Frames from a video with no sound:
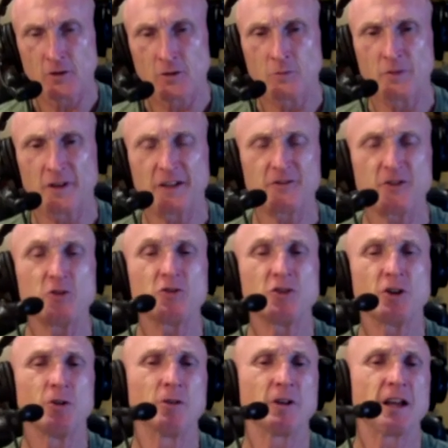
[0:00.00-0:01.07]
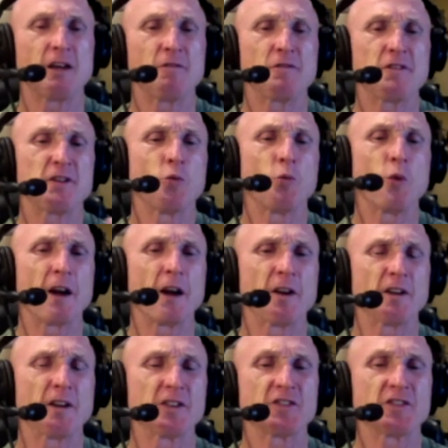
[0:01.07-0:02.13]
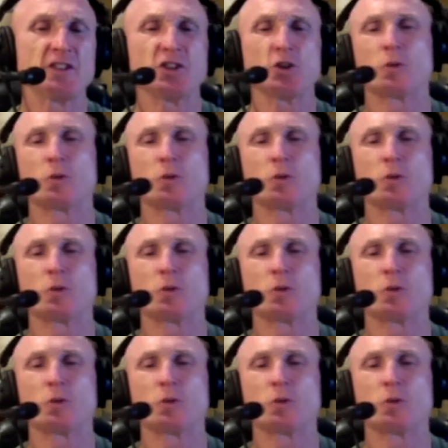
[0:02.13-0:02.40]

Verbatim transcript: But if you don't have the awareness that